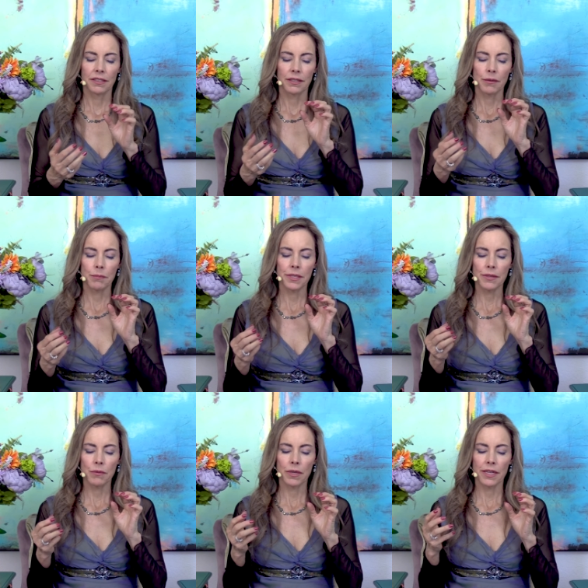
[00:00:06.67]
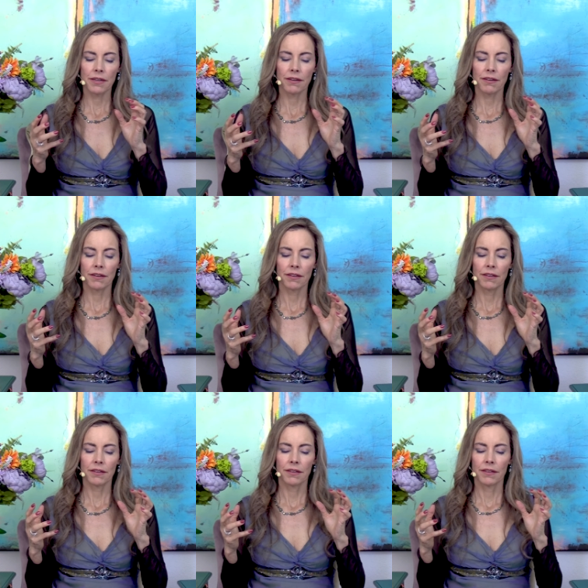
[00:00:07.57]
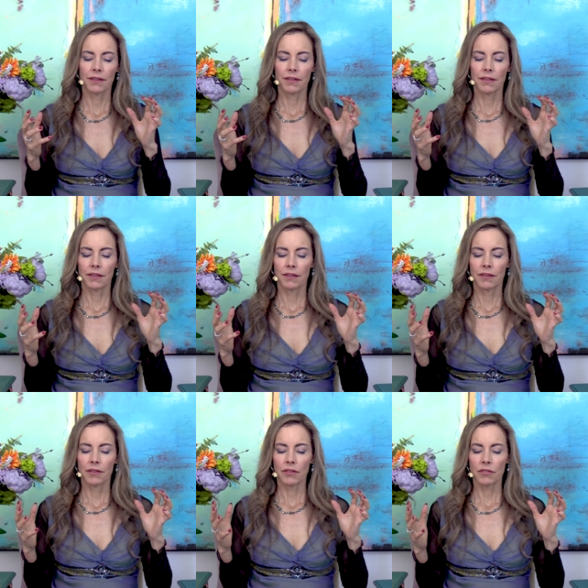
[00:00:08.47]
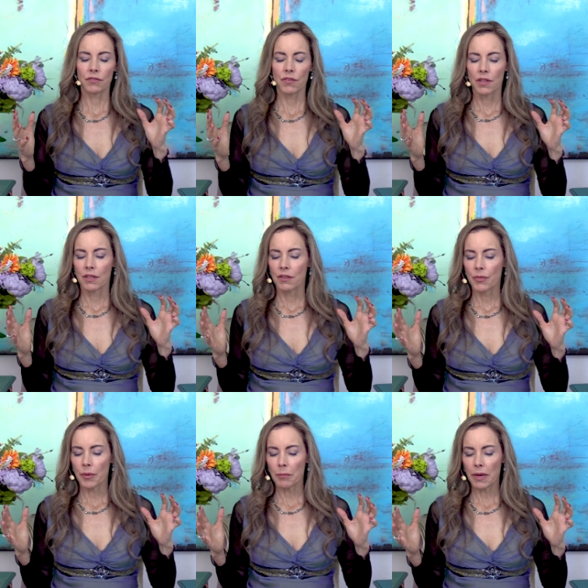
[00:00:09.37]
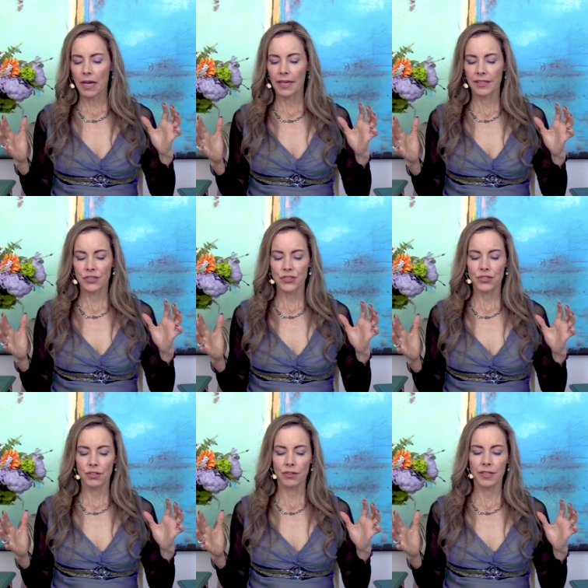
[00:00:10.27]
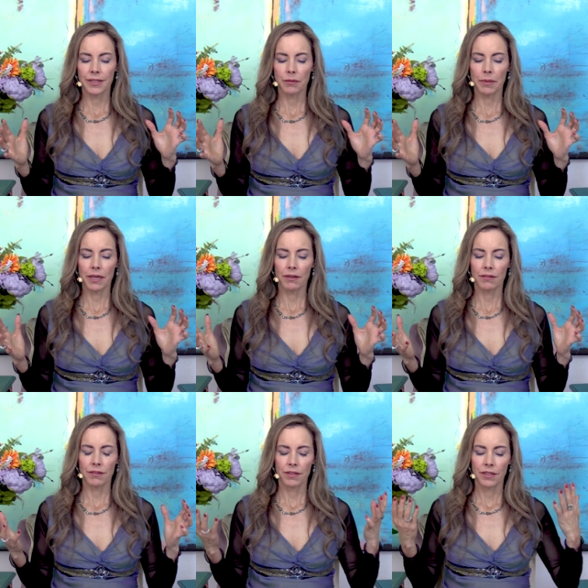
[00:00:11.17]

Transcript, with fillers: and be aware of the mind scurrying about.